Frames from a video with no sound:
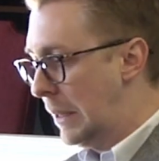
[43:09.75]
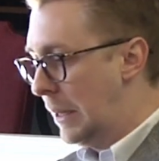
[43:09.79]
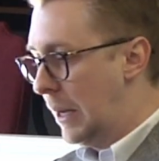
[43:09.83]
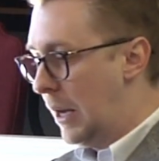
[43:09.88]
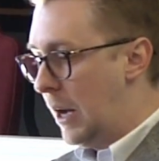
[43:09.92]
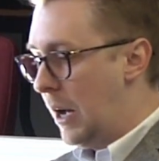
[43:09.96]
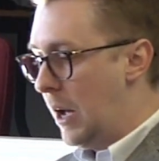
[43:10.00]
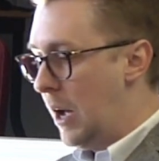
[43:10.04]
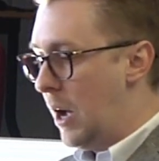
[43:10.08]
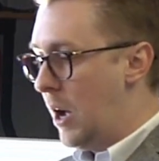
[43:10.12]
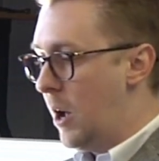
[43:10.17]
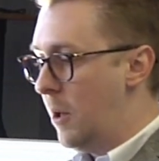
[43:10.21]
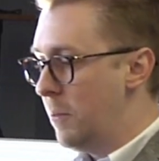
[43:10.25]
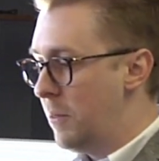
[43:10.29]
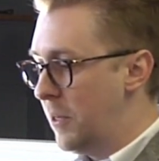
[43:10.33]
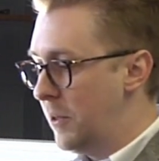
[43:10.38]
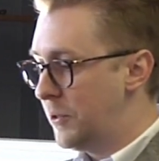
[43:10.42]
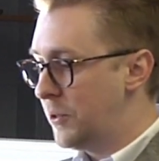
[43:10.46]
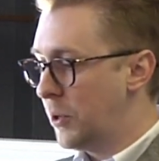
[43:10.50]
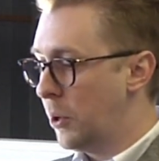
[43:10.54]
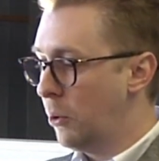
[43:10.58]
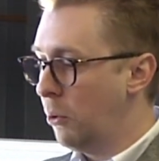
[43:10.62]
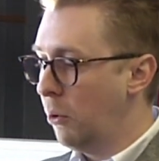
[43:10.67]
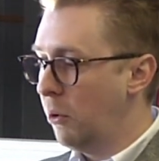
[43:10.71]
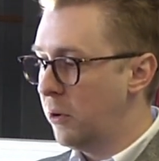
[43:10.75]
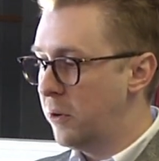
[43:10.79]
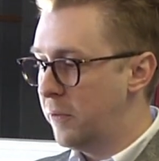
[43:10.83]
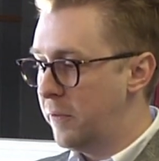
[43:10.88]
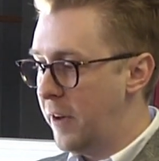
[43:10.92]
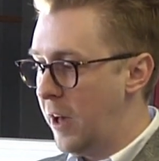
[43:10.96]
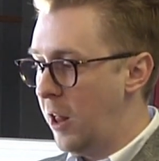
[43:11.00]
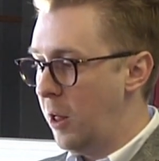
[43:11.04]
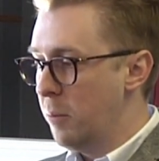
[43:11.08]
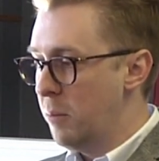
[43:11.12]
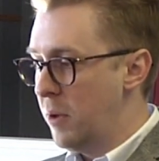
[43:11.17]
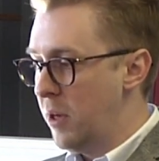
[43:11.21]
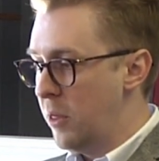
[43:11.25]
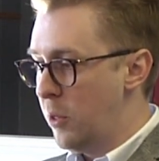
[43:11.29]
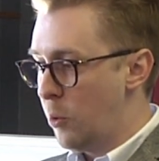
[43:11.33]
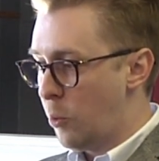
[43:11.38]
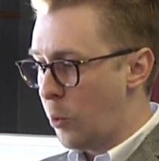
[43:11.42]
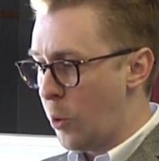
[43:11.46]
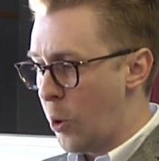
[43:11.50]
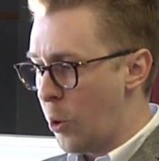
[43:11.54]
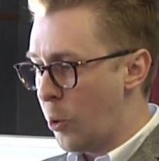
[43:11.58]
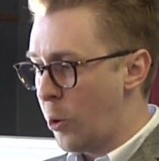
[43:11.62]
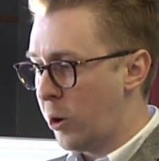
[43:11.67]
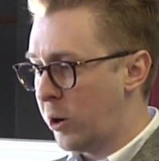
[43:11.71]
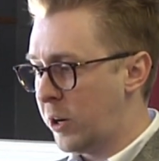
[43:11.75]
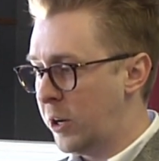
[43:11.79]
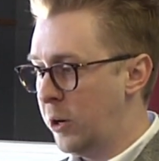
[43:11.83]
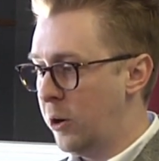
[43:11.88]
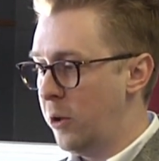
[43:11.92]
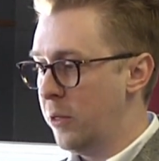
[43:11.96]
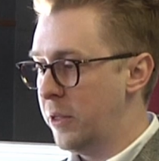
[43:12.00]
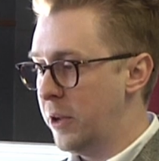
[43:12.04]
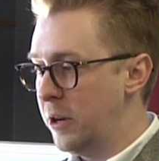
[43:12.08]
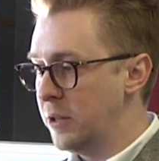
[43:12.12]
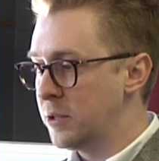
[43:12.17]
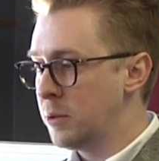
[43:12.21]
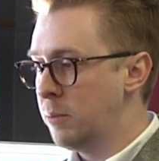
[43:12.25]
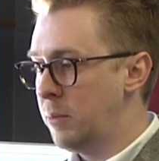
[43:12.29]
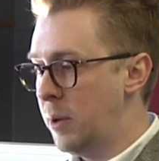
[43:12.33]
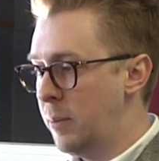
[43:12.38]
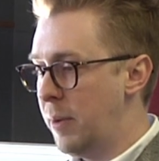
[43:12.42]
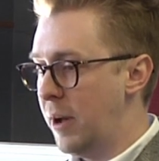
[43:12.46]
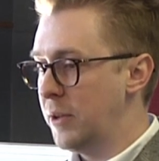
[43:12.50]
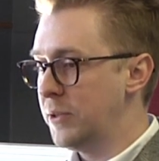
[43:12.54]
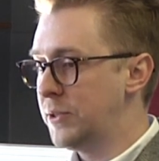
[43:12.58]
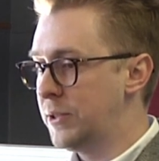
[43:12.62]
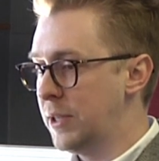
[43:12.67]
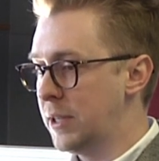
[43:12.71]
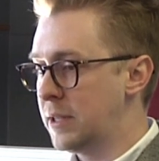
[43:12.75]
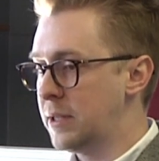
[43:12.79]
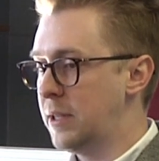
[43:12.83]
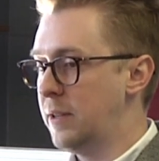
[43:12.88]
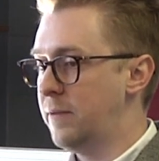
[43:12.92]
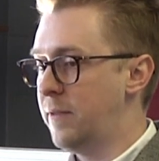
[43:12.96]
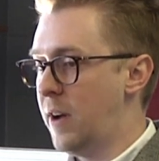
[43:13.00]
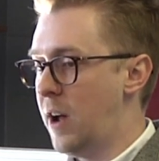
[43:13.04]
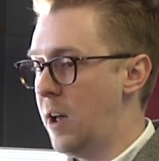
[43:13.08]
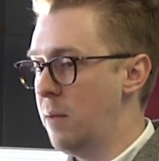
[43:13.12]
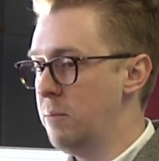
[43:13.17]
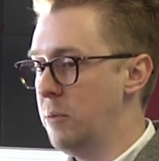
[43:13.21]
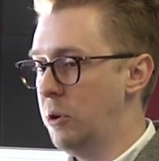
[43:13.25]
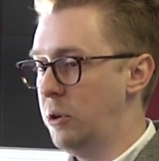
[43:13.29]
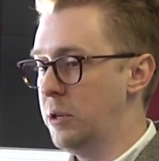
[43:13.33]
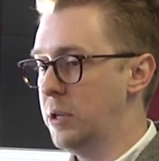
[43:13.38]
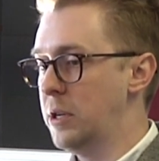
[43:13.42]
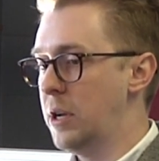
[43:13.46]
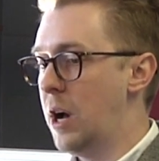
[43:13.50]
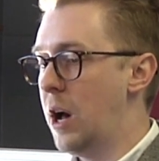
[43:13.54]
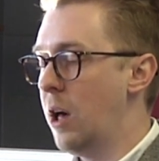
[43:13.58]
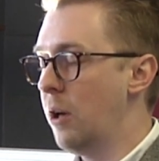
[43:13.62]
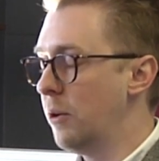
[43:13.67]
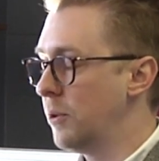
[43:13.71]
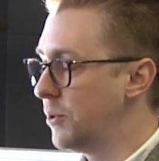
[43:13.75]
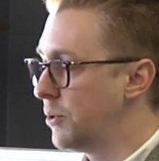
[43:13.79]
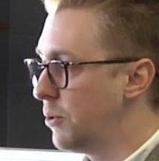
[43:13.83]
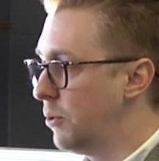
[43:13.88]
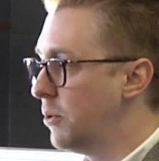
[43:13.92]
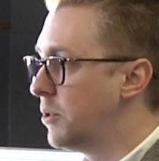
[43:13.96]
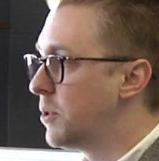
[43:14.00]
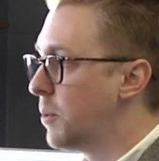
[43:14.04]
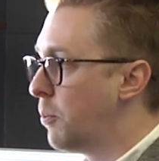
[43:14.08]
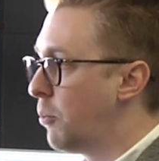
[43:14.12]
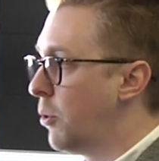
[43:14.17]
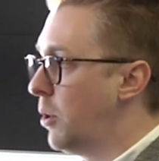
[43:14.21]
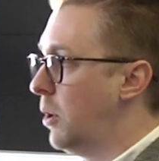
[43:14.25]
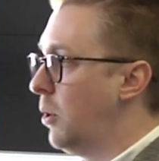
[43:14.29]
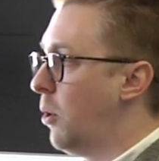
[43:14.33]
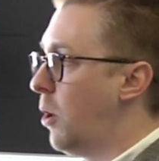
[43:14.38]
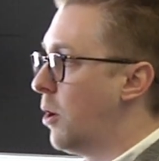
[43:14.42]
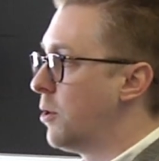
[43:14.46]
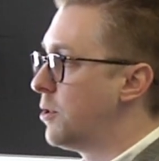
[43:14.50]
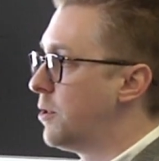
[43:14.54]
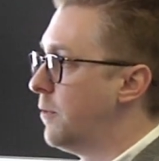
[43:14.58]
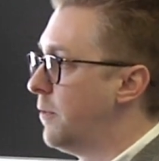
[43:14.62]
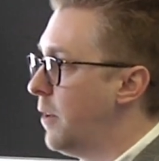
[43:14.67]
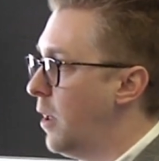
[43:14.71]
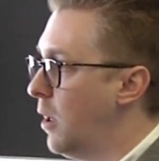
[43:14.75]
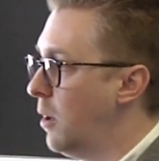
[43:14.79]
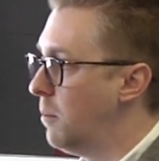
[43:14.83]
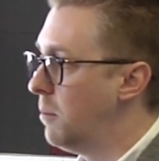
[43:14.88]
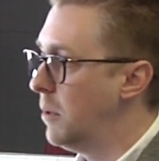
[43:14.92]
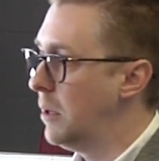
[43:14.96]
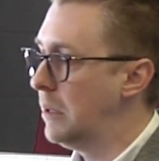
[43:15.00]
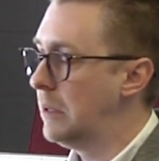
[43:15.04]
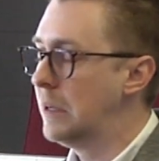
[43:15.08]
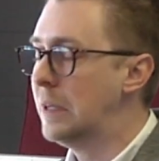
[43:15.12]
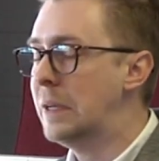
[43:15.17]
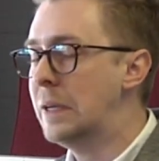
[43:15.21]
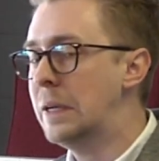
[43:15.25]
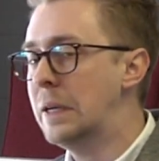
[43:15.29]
The total development that we're working on there is going to be about $65 million, so it's a pretty large development.